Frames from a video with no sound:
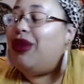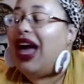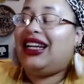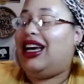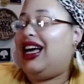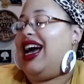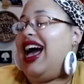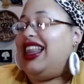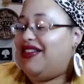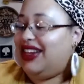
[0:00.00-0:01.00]
I, I,
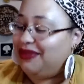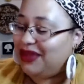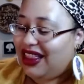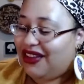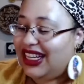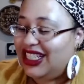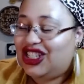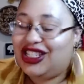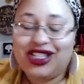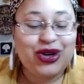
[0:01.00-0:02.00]
I love it. I love it. It's
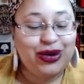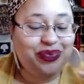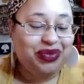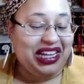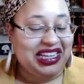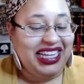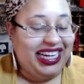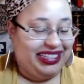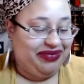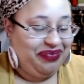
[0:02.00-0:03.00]
just so
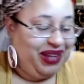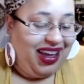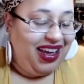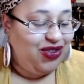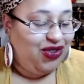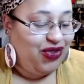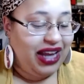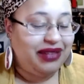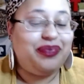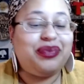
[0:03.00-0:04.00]
clean and
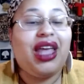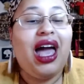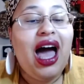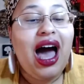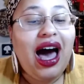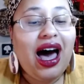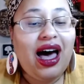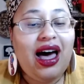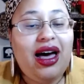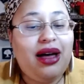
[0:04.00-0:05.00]
fun.
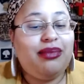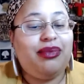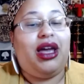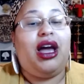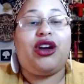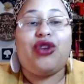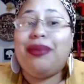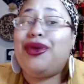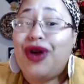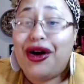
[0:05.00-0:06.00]
Um,
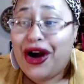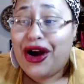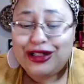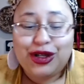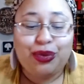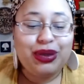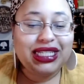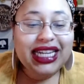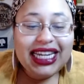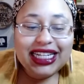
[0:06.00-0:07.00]
grab the wrong card. So
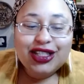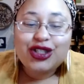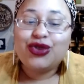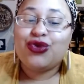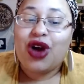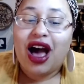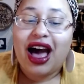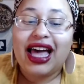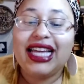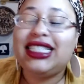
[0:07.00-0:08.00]
Petite
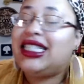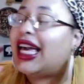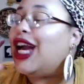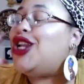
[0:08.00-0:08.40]
Syrah is like a